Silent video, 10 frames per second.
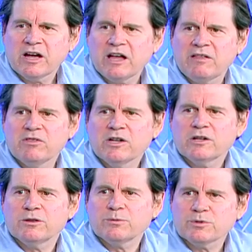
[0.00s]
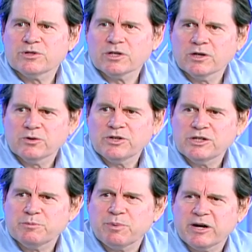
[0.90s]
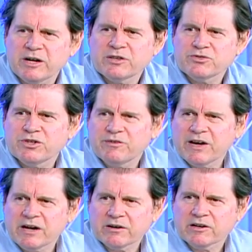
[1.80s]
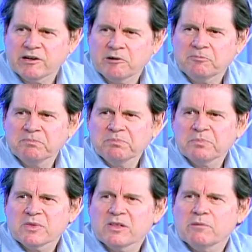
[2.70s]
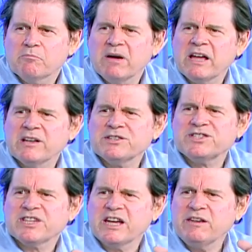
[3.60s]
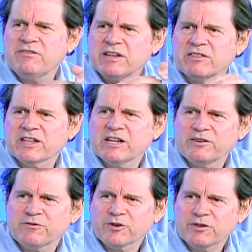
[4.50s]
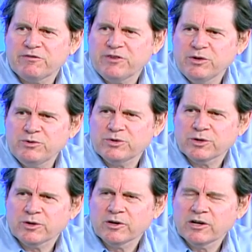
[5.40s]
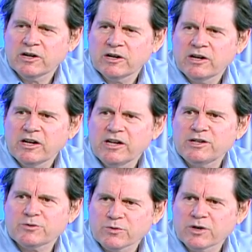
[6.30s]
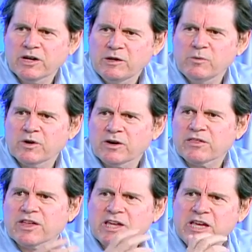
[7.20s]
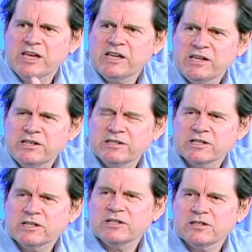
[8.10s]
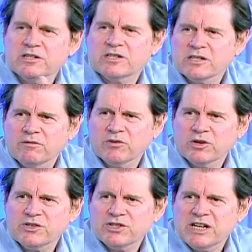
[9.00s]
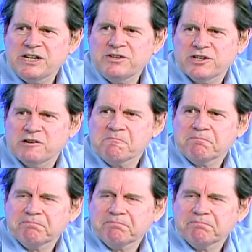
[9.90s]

And the result is positive outcome. Man saving things for the future is really one of the keys to civilization.